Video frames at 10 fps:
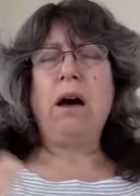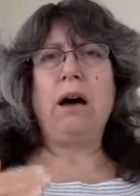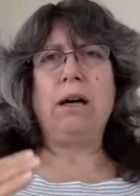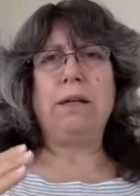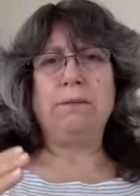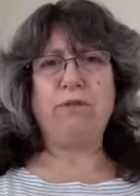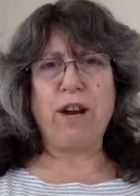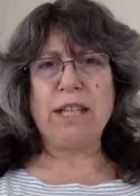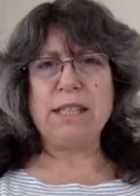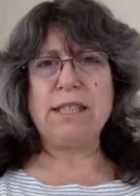um,
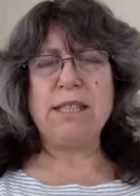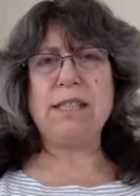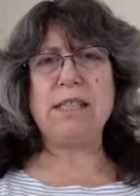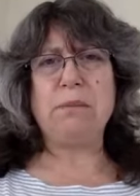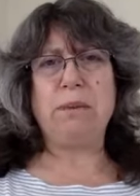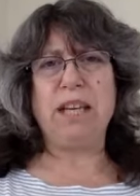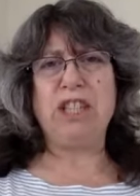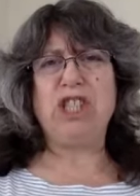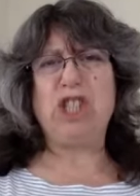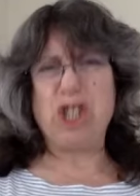frankincense as
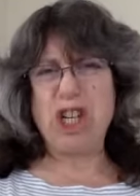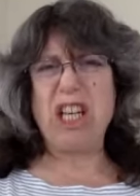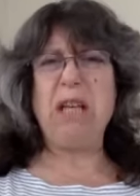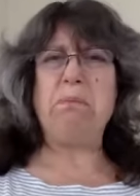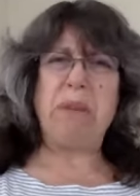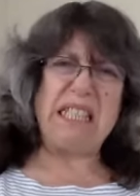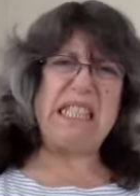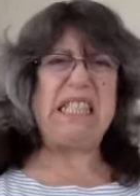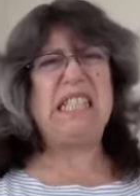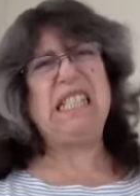being dirty,
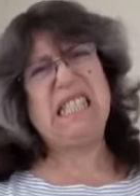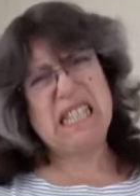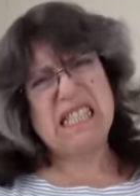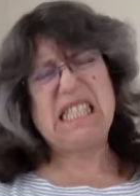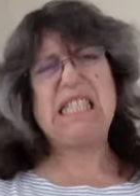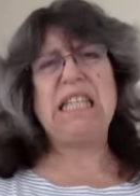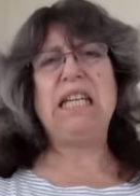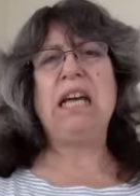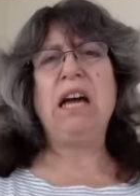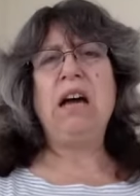musty,
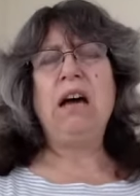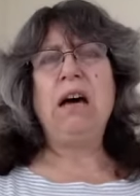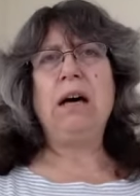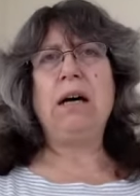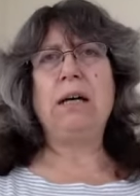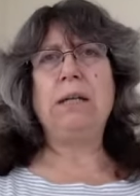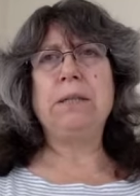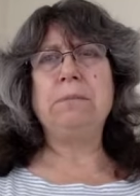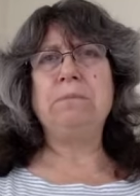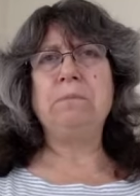dusty.
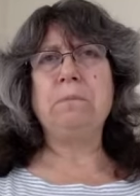Um,